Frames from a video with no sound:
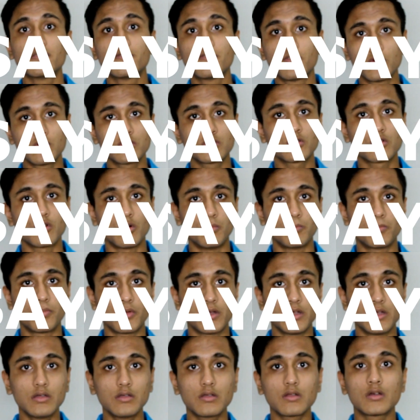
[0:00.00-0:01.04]
and the fourth
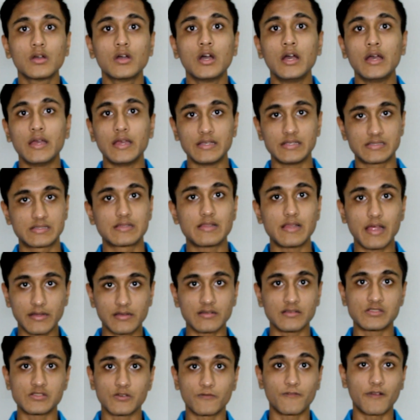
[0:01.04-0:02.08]
component is
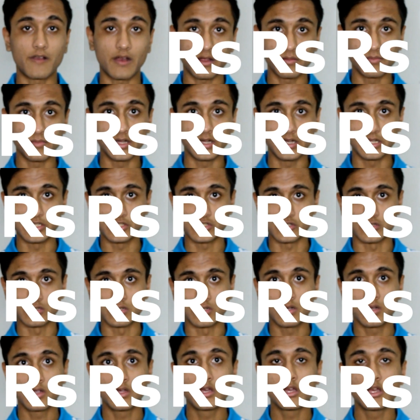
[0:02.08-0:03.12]
letters of
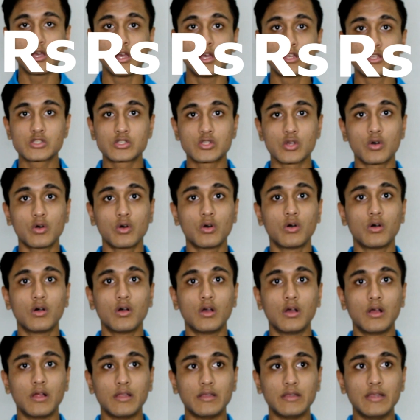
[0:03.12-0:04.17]
recommendation.
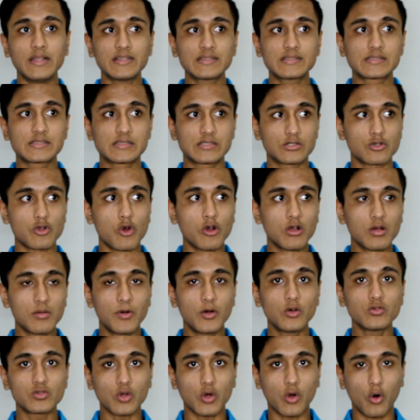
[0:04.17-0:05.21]
So let's talk
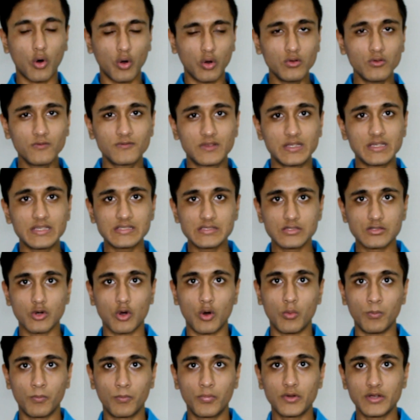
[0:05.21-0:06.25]
about all of these
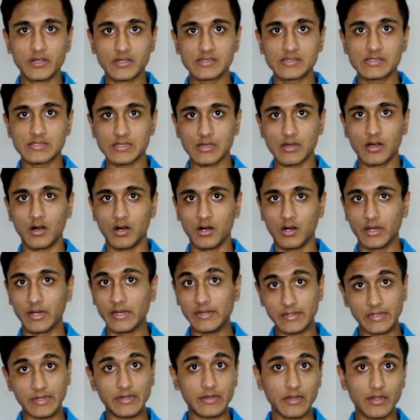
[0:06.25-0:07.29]
components
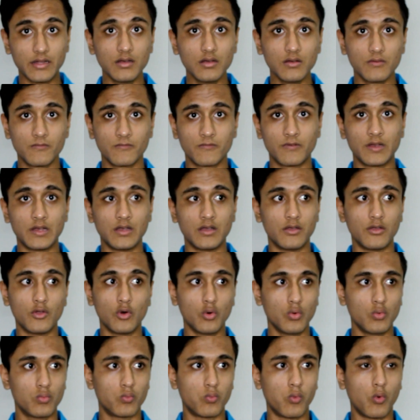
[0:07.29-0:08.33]
in detail. We'll
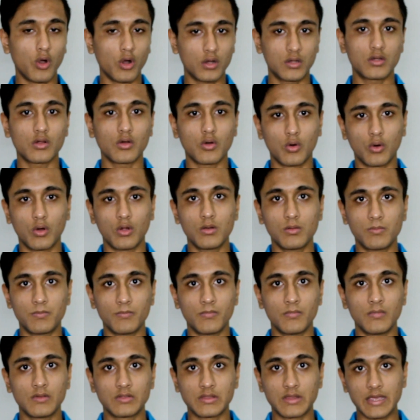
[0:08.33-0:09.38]
know what all
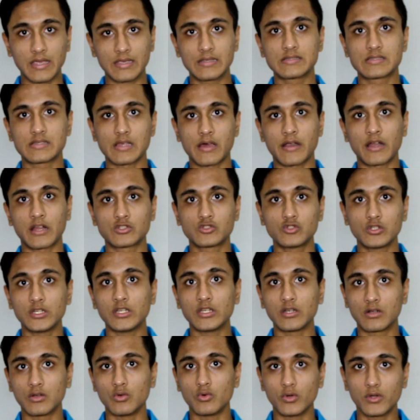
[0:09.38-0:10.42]
things are
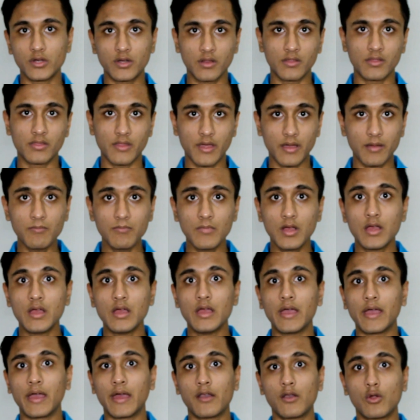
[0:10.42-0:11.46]
actually included in them,
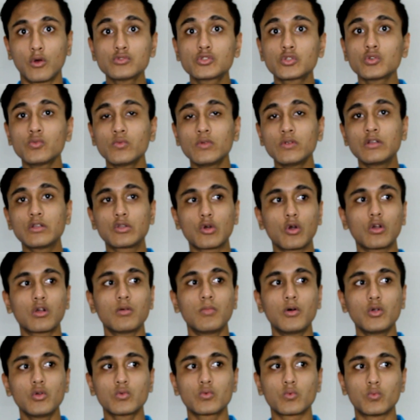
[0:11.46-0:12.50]
and also we'll
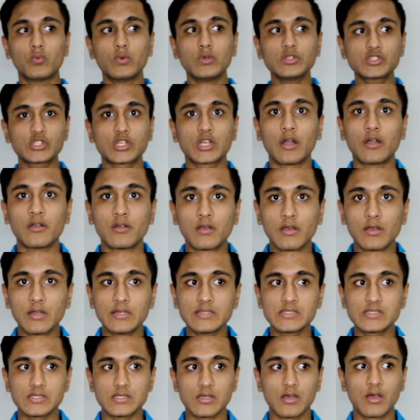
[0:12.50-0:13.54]
talk about which
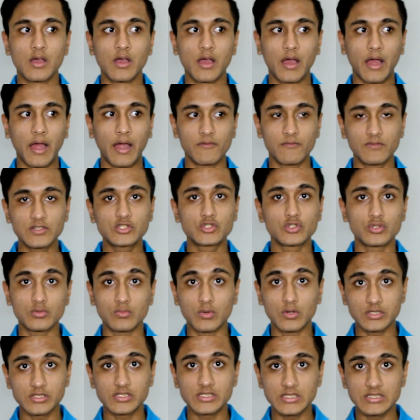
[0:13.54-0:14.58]
countries and which
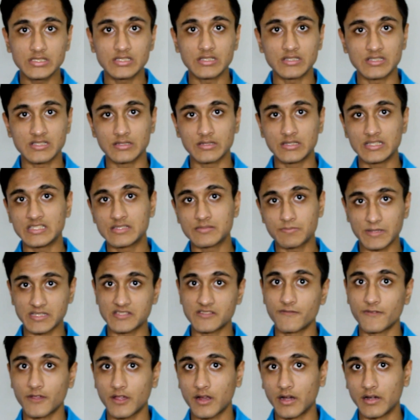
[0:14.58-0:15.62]
universities in these
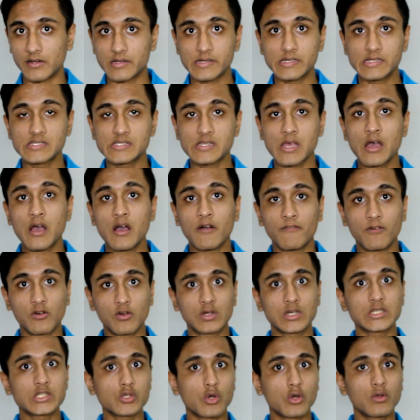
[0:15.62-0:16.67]
specific countries
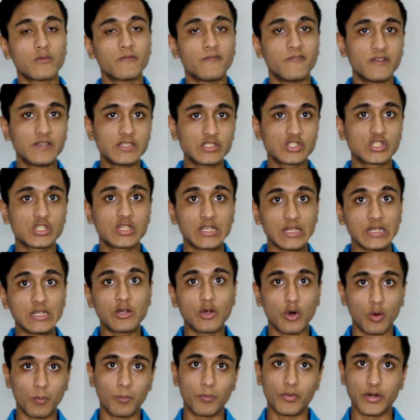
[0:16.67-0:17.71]
focus on which
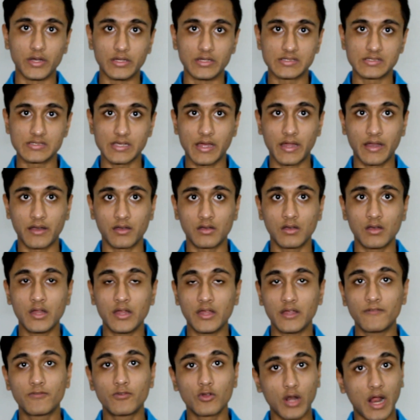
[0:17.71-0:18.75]
key components, and
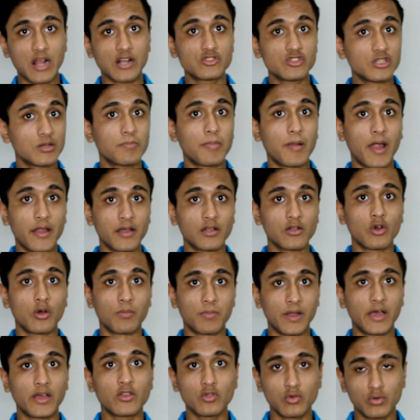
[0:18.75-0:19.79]
if you're actually planning to
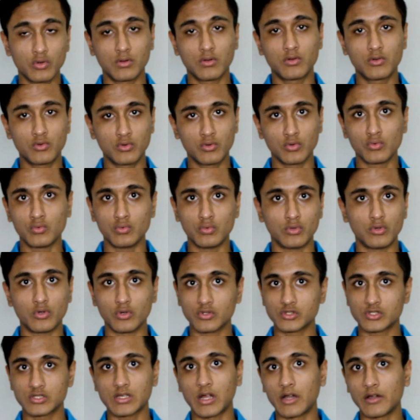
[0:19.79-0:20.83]
apply to
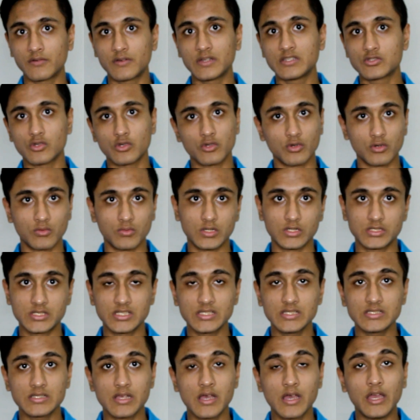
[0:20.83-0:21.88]
those countries or
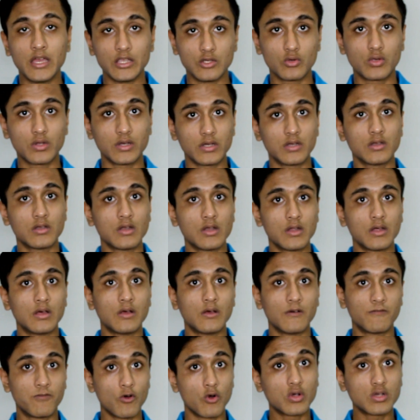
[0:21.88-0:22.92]
universities, you can
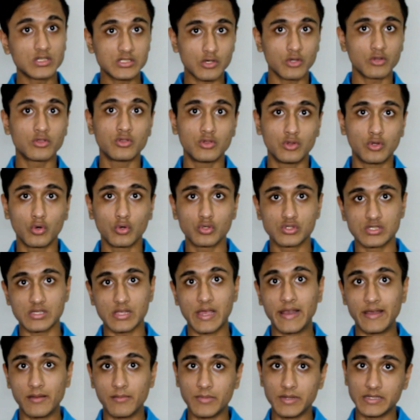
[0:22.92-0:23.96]
focus on
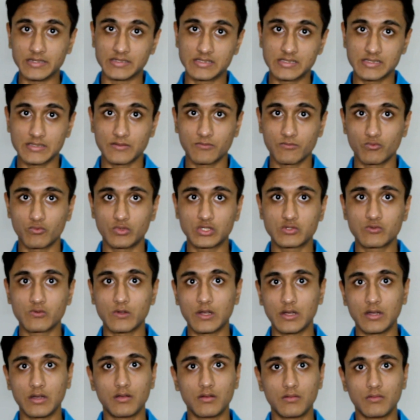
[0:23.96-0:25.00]
those elements which
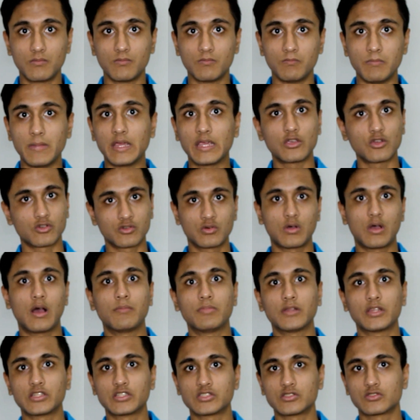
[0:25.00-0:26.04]
will make your
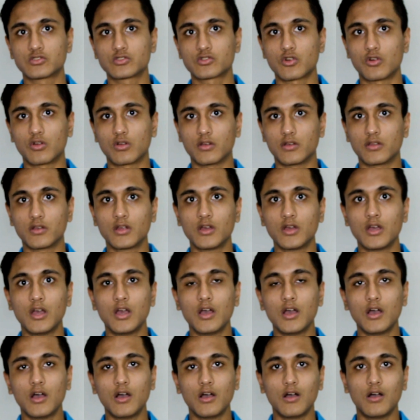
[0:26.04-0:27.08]
application stronger.
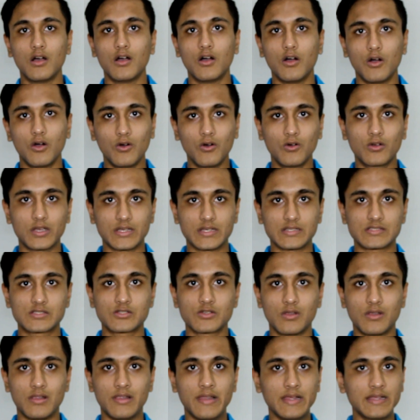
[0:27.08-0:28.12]
Okay,
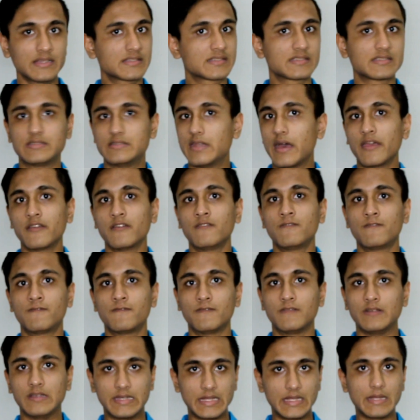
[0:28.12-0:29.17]
so let's dive
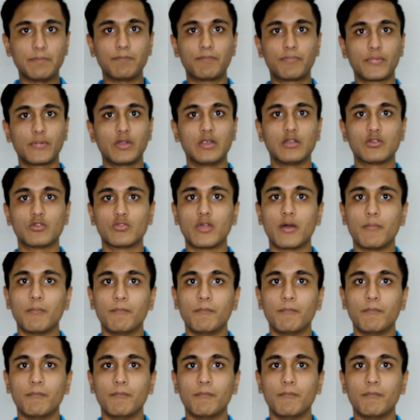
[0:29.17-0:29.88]
deep into